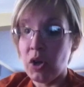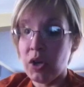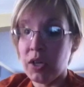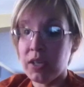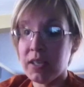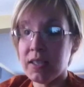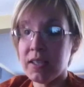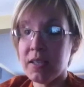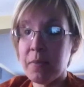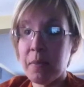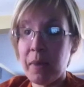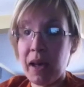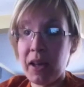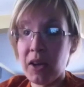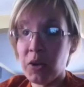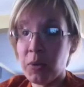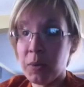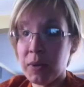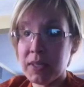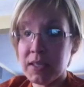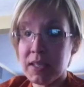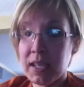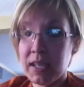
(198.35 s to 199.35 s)
it doesn't matter
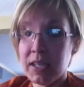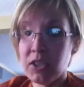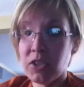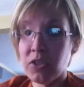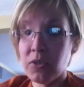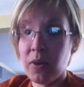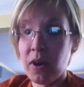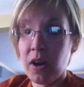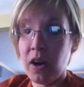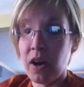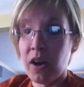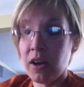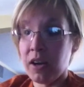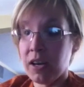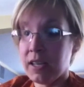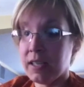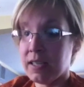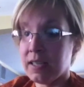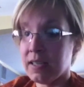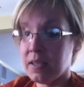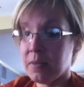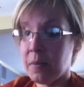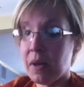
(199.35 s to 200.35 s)
what size you are,
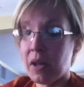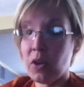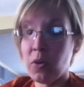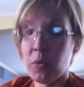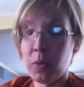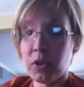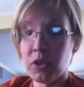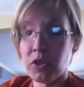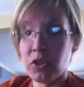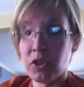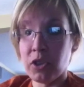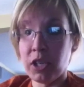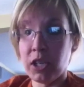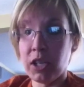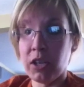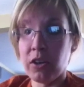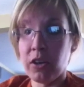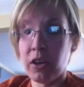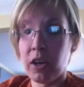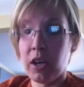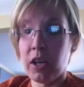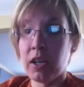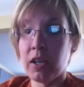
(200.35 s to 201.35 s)
it doesn't matter what journey
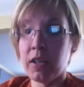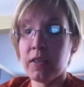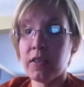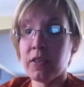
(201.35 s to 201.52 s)
you're on.